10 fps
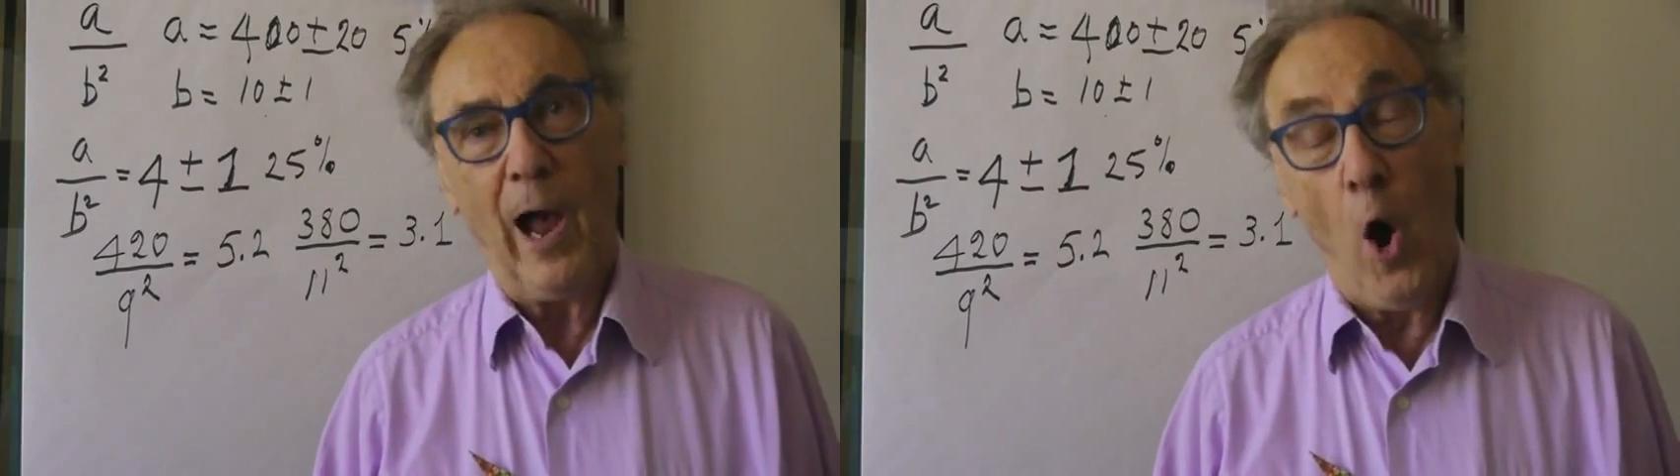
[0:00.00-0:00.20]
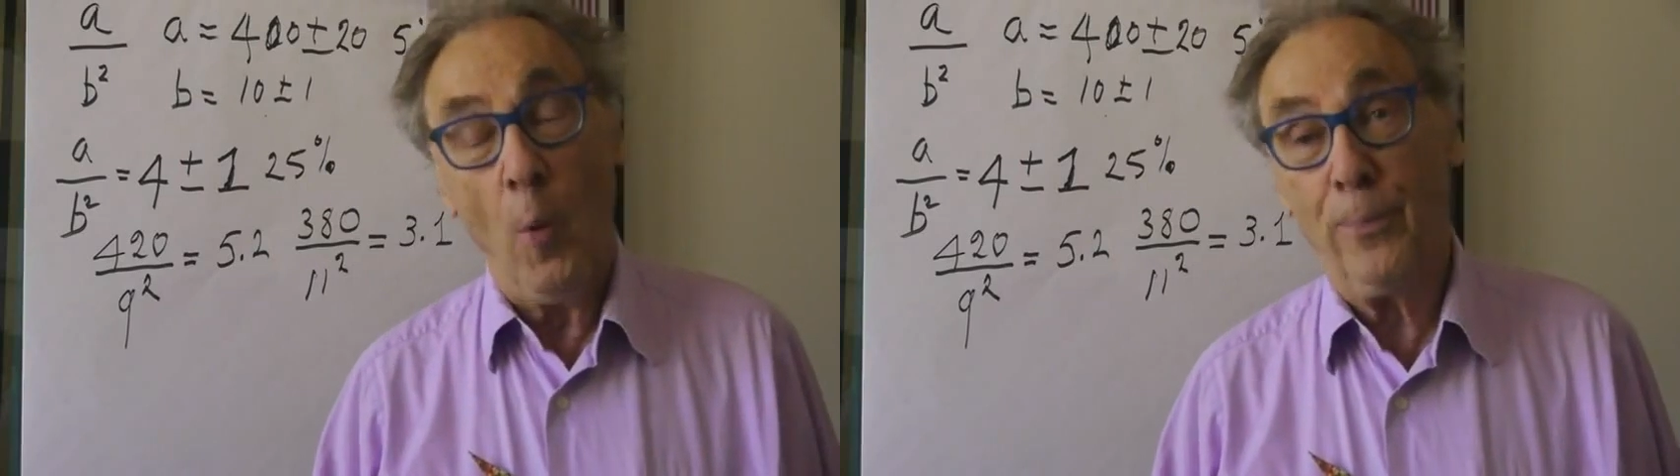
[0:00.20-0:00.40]

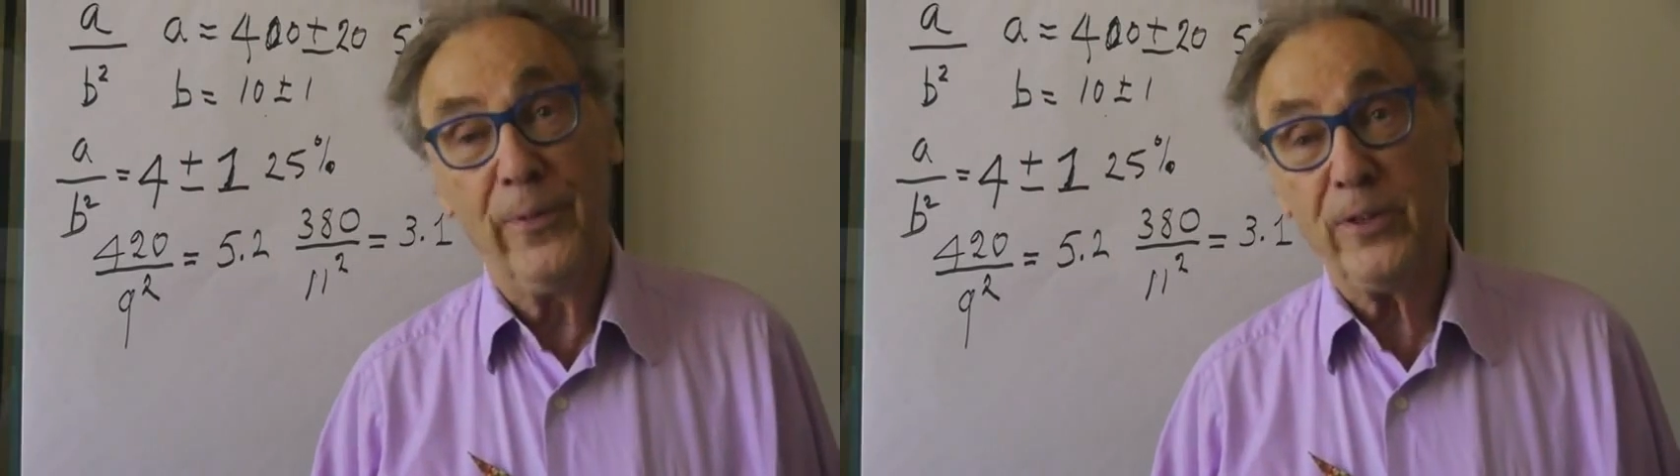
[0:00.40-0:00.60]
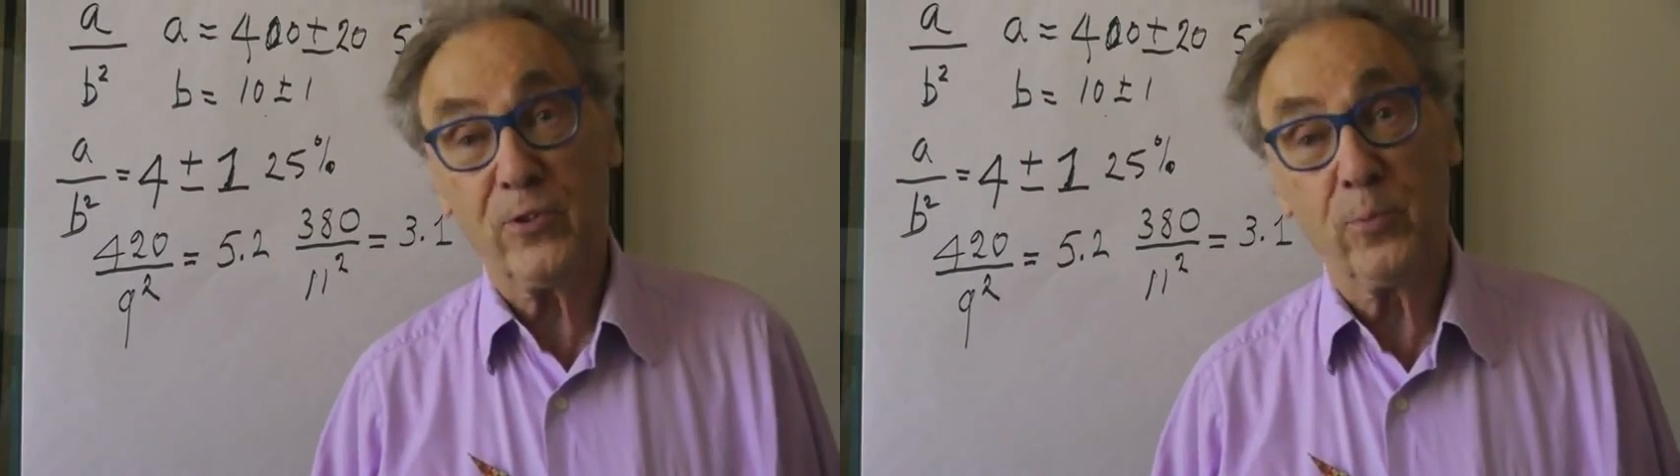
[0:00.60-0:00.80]
I
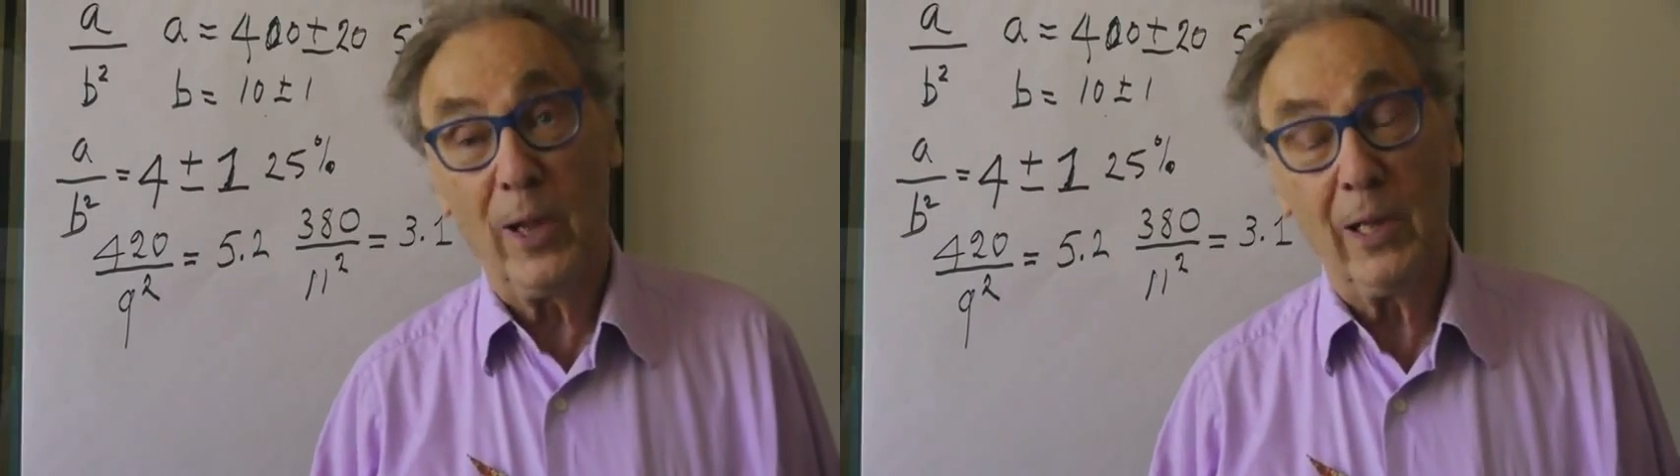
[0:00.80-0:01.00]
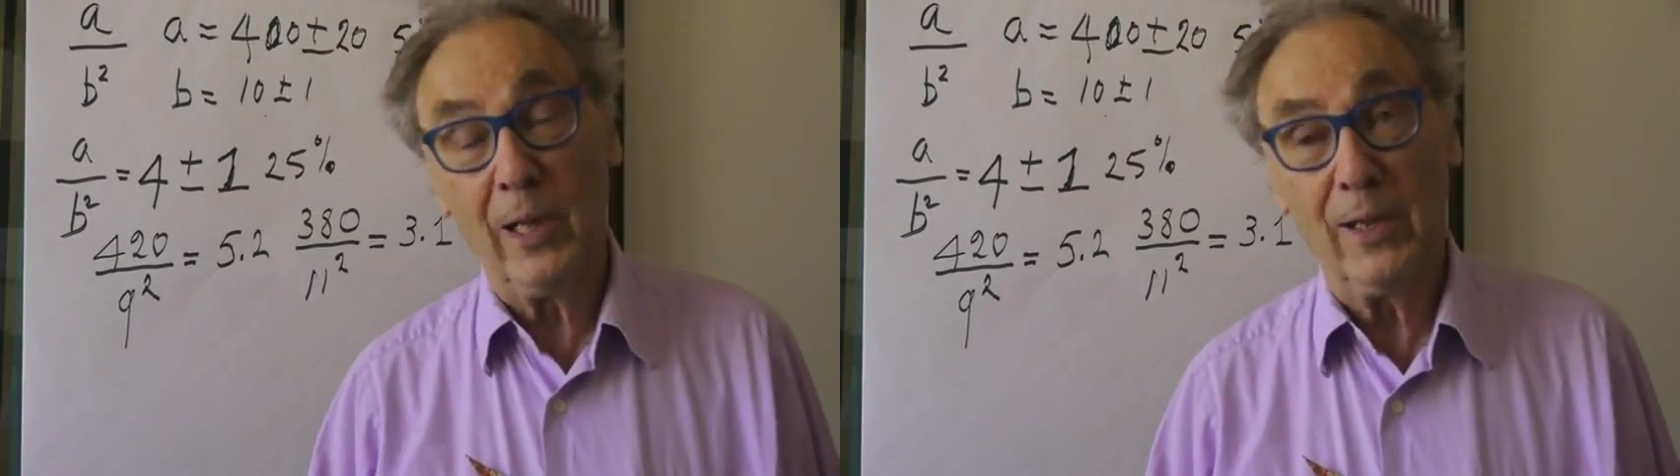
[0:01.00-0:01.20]
hope this
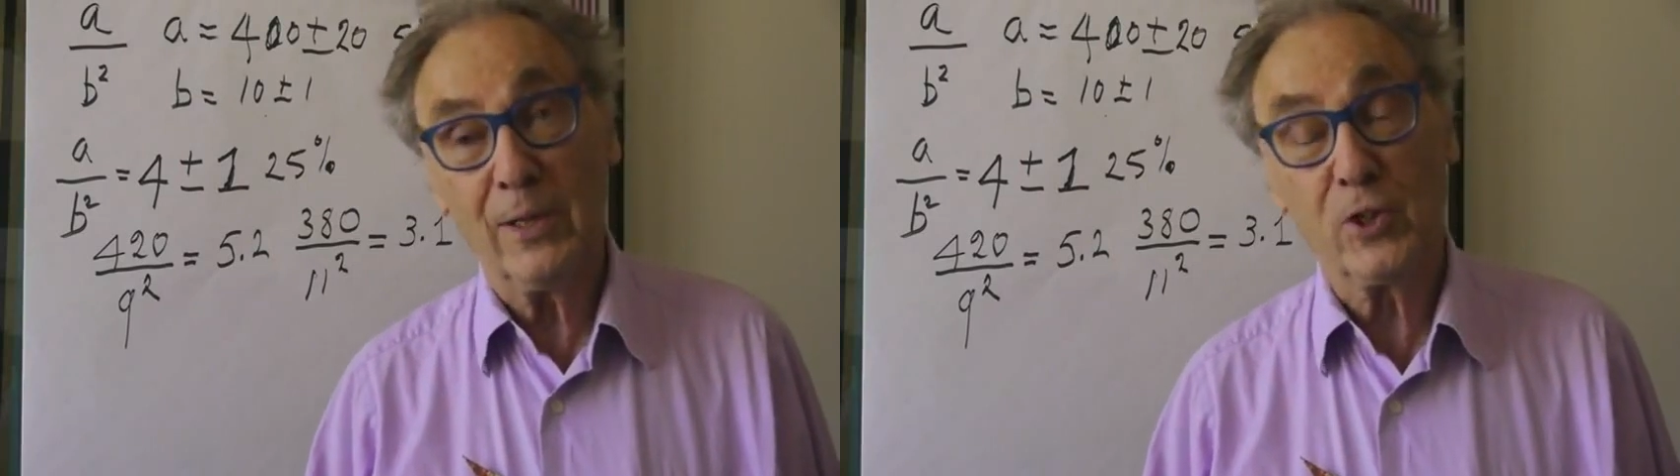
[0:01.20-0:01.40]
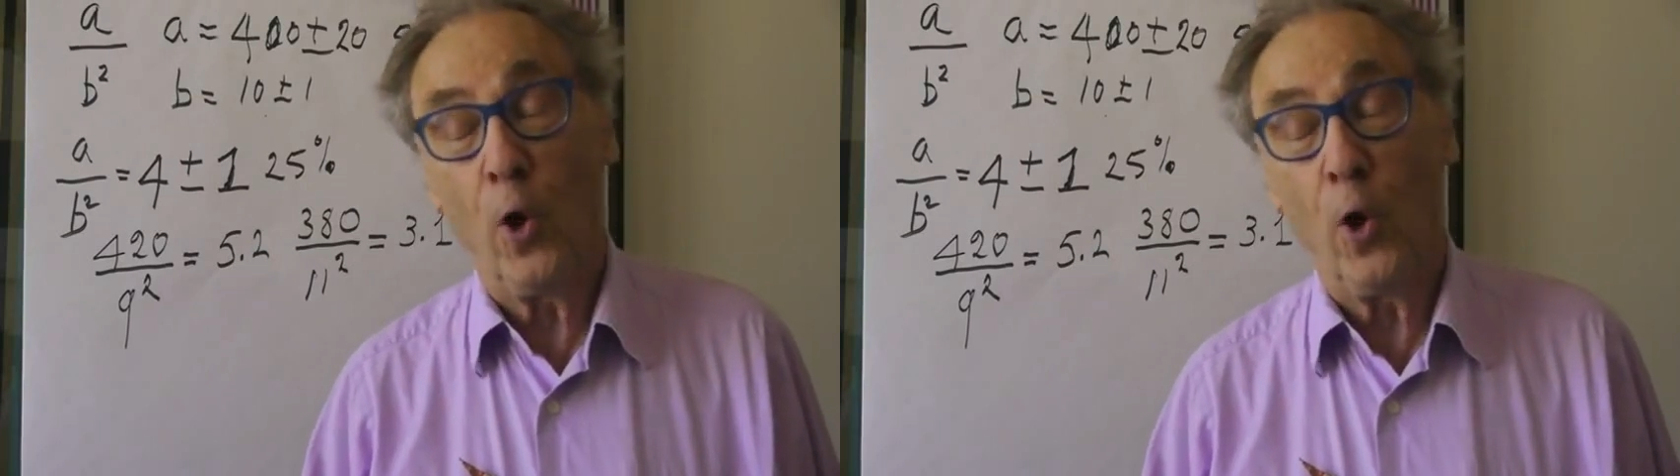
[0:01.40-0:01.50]
will uh,